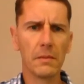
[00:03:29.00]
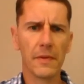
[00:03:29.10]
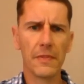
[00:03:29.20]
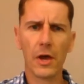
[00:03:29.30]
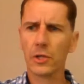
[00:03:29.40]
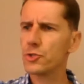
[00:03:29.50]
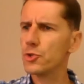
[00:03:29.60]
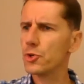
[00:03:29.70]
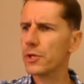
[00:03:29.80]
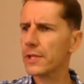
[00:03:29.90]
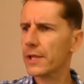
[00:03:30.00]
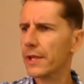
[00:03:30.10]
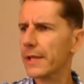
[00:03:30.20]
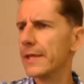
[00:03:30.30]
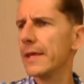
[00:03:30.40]
But there are two
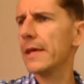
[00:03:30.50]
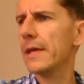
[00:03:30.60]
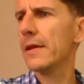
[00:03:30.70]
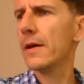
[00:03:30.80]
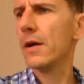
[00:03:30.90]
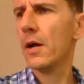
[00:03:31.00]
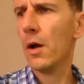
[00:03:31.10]
key